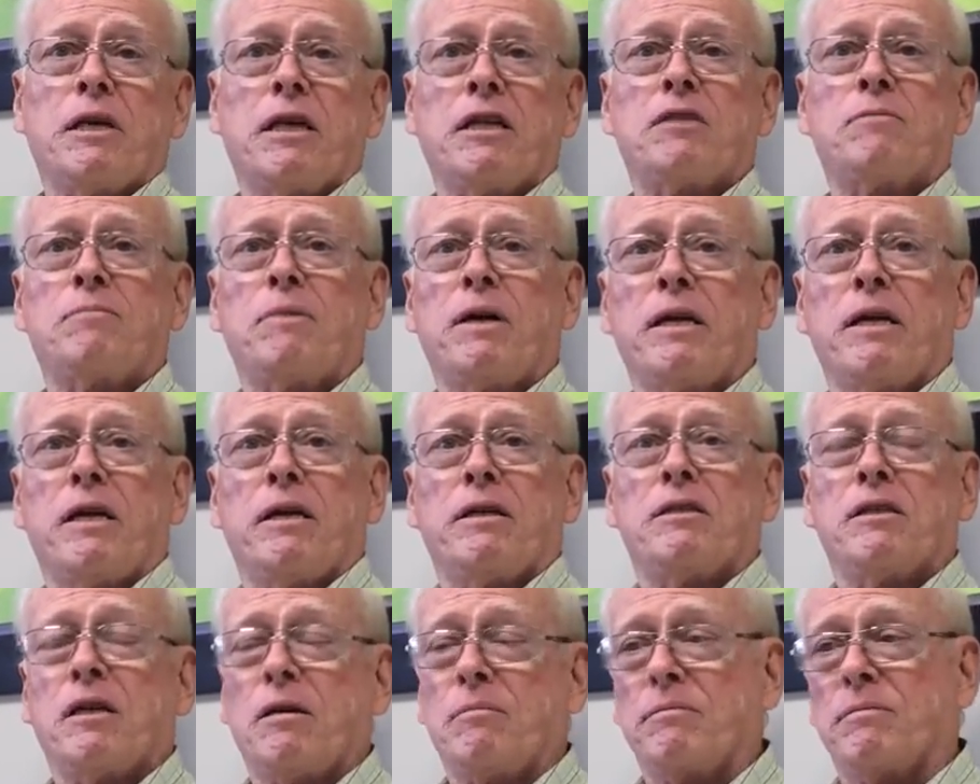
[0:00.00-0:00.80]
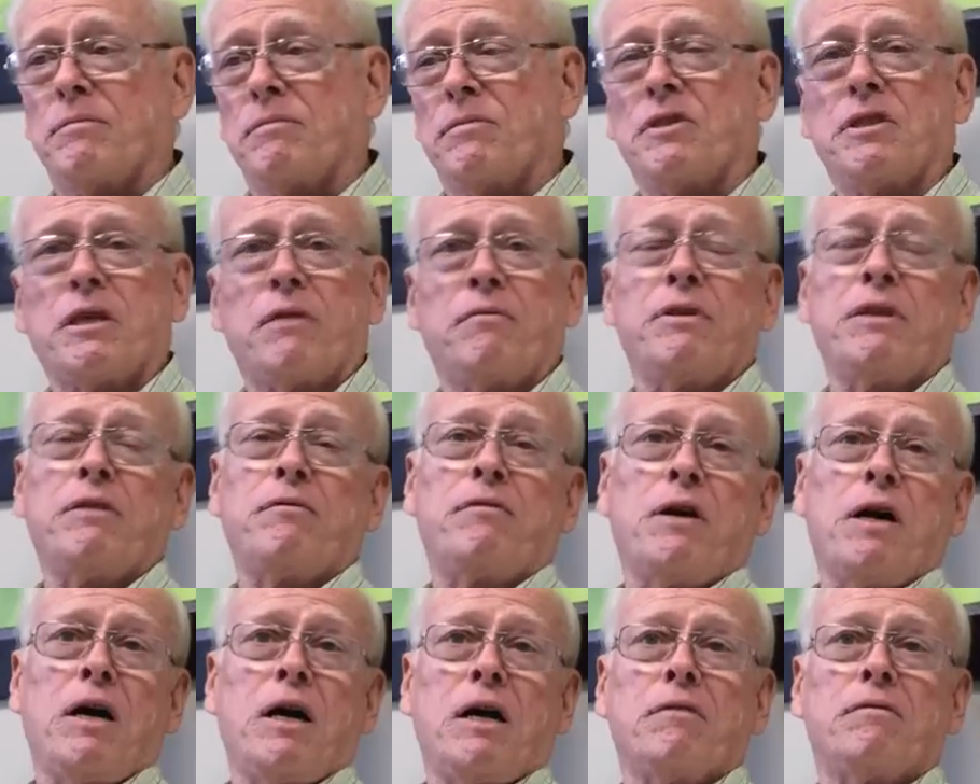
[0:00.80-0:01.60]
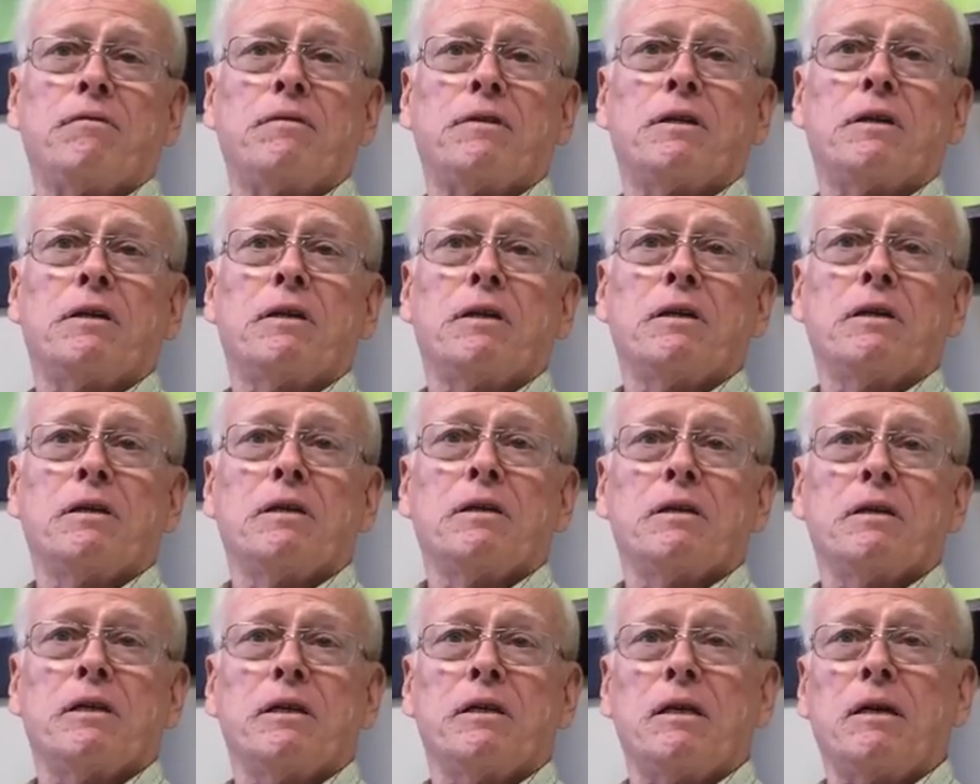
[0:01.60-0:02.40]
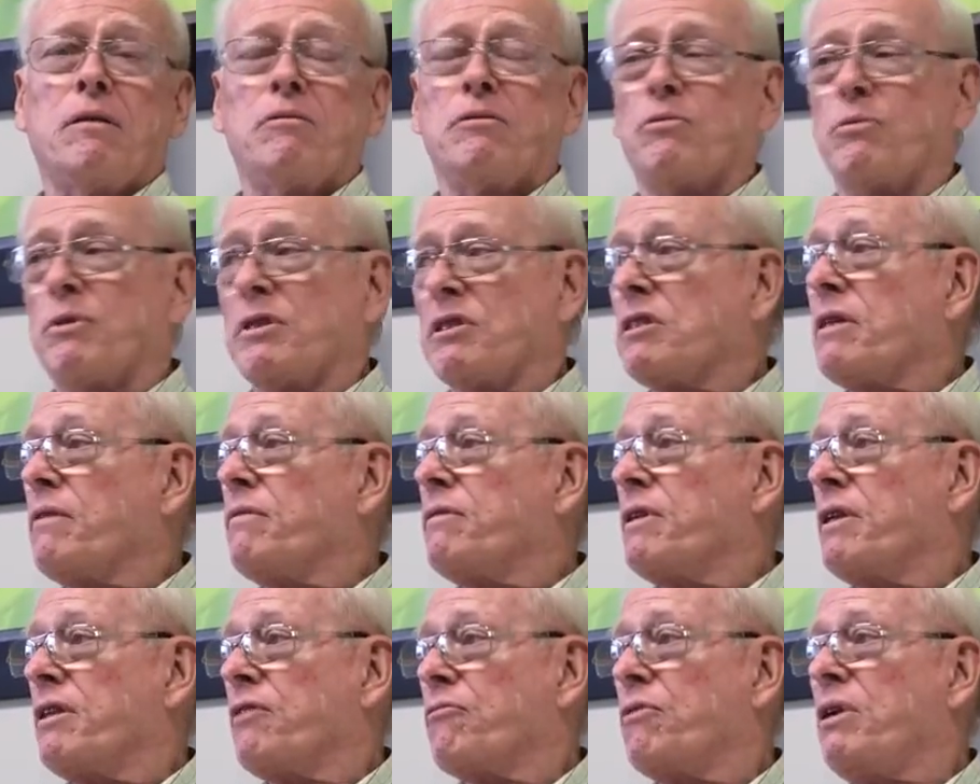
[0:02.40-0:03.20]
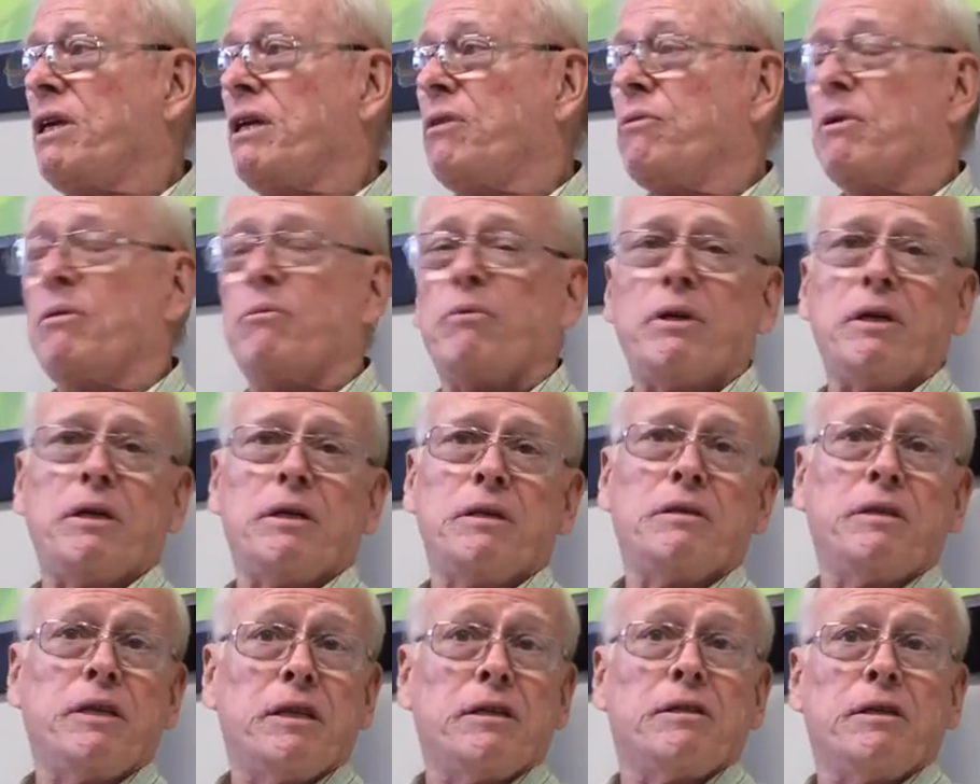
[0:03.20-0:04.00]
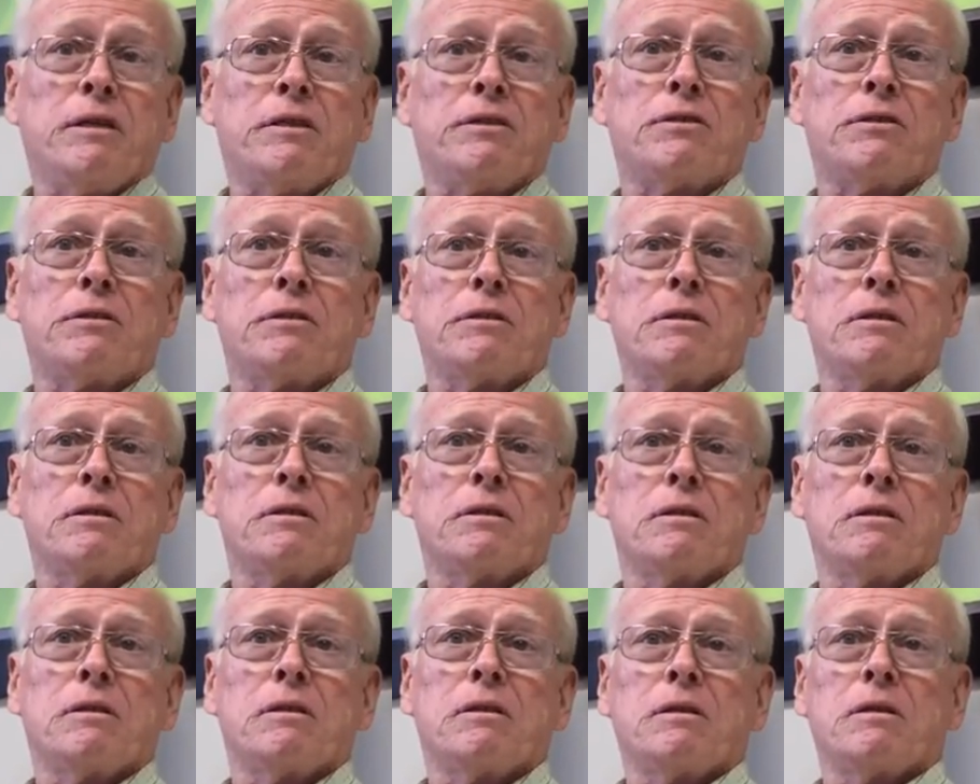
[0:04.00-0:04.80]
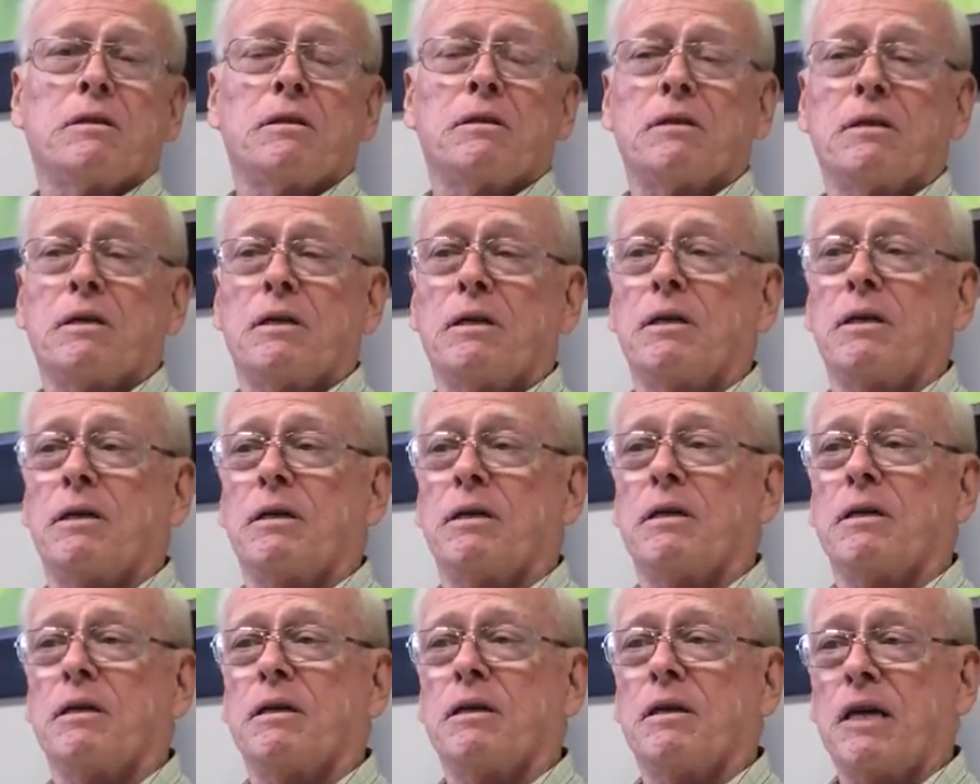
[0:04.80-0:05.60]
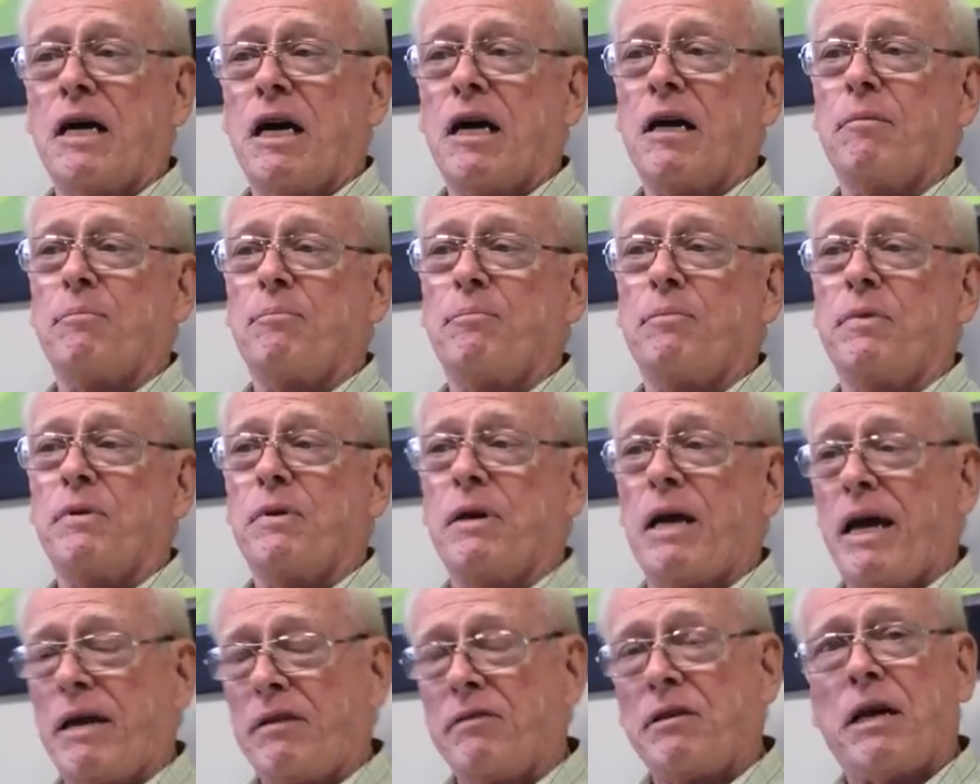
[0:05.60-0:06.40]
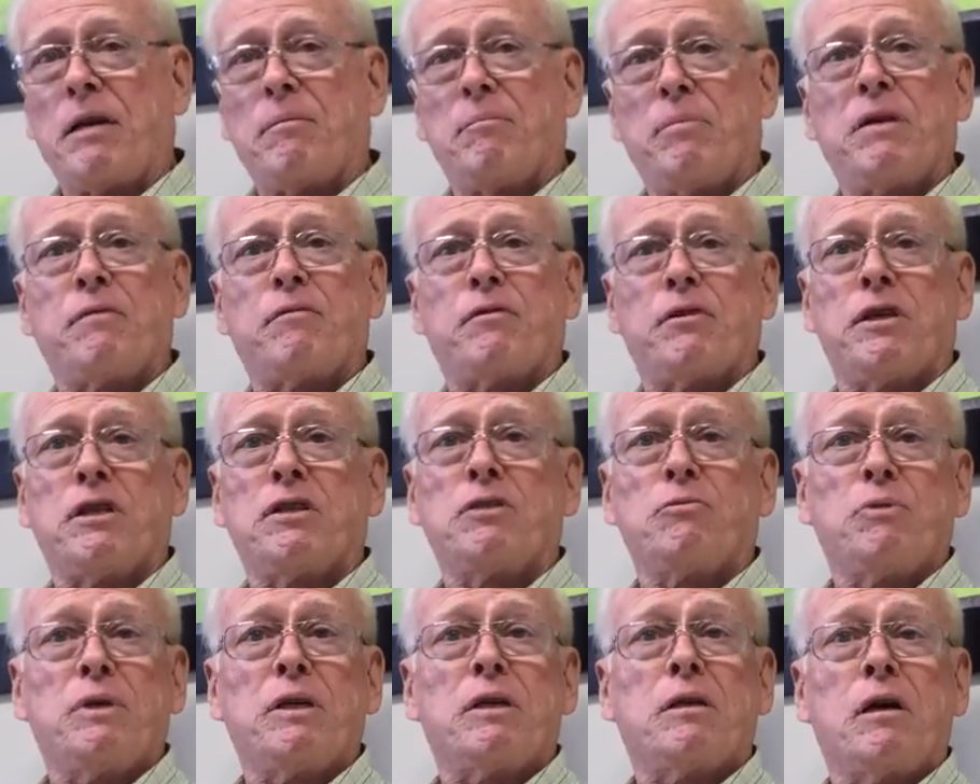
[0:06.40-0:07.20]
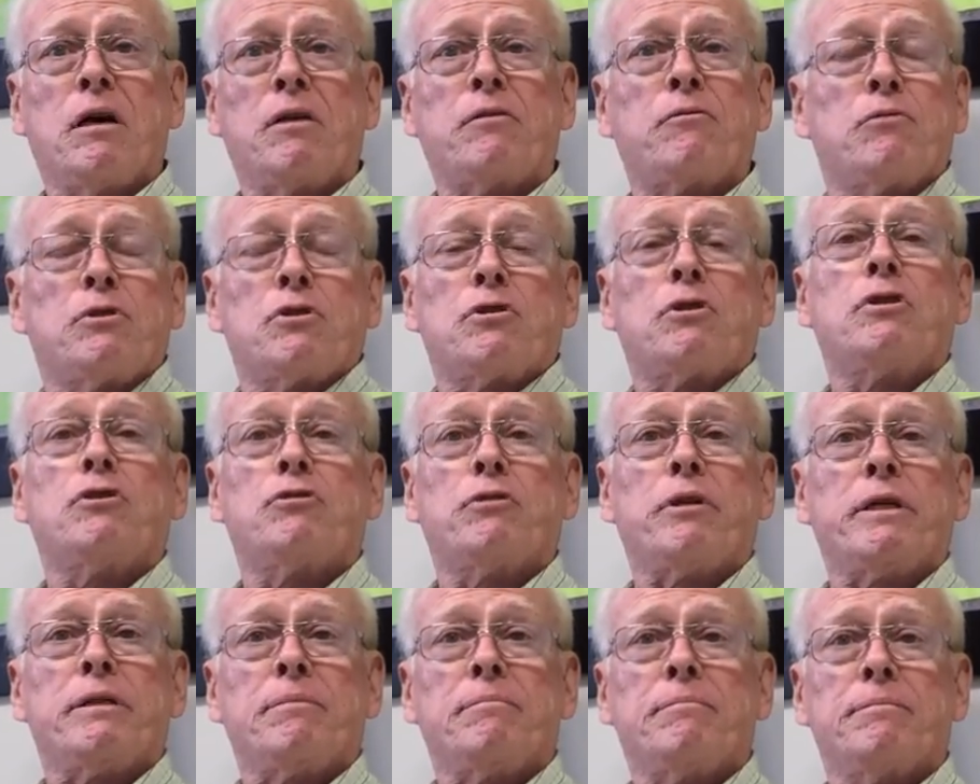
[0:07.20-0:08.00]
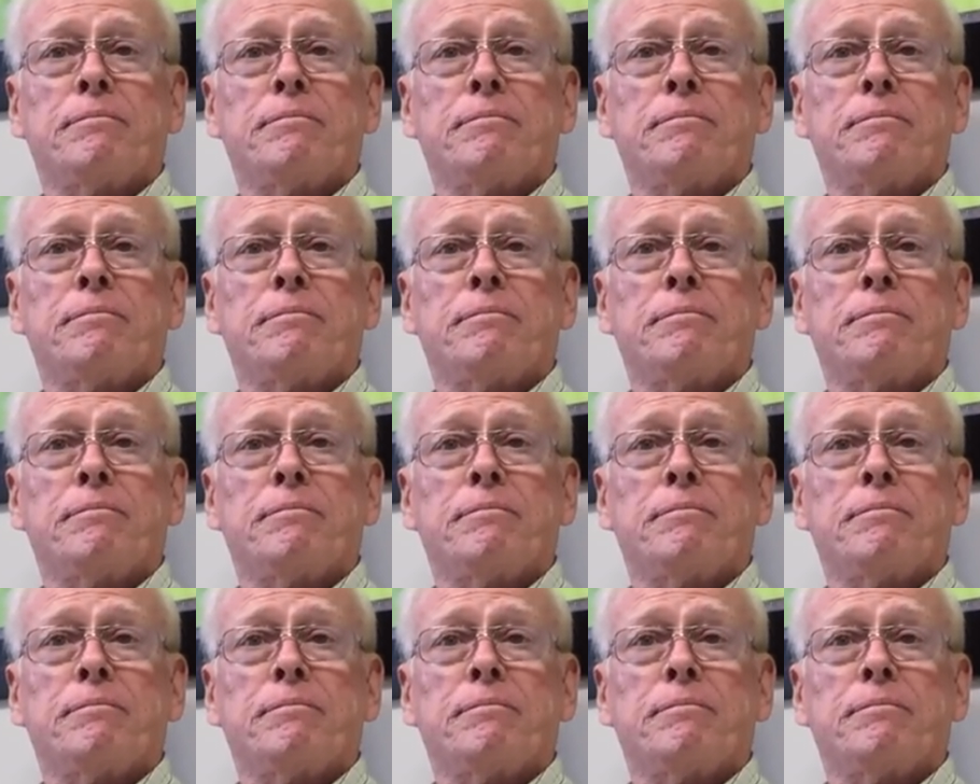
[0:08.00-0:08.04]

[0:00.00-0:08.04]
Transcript: and it's my age. I'm 75. That's right. And I was, what, 73 when we did this. Yes. Uh, I had not been for this, we had gone through surgery.